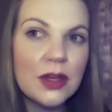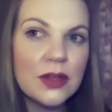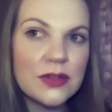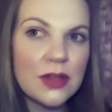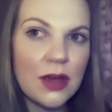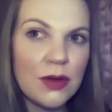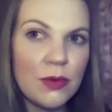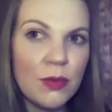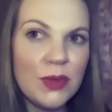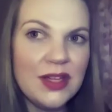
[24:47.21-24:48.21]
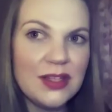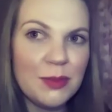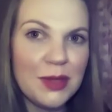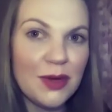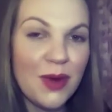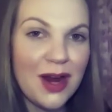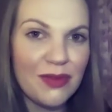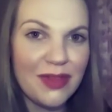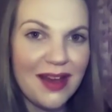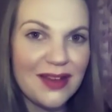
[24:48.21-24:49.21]
So we need to be aware of
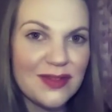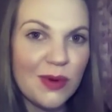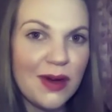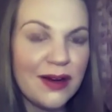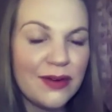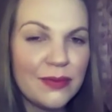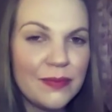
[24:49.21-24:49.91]
that as well.